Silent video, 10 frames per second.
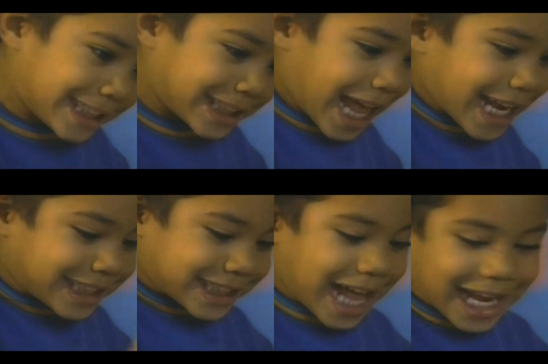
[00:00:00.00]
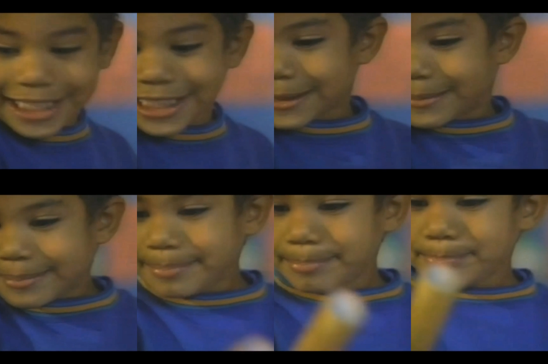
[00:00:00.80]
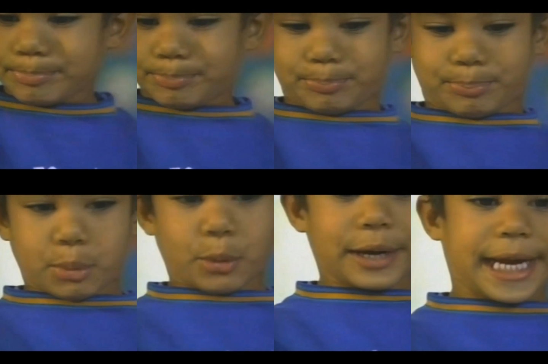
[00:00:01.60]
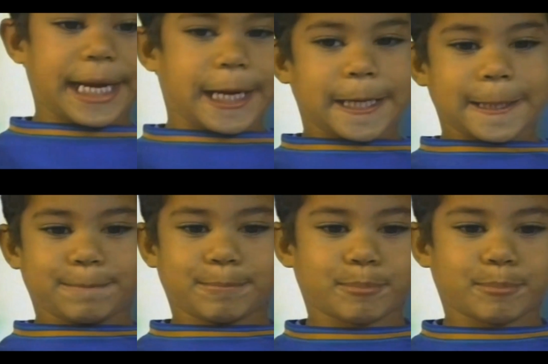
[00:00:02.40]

session. In this case, there's